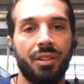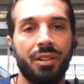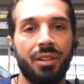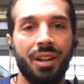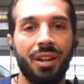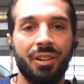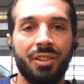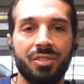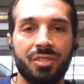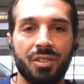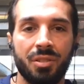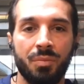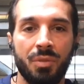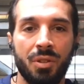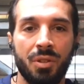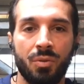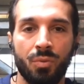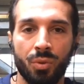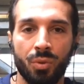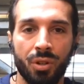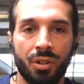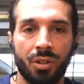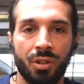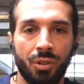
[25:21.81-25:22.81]
that doesn't mean
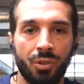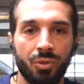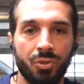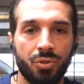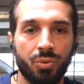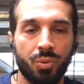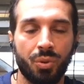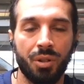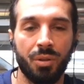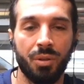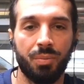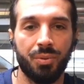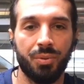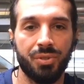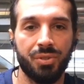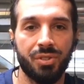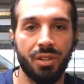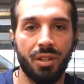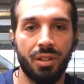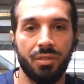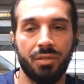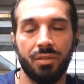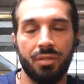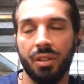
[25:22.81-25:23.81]
we're gonna lose
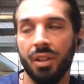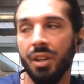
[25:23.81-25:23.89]
20%.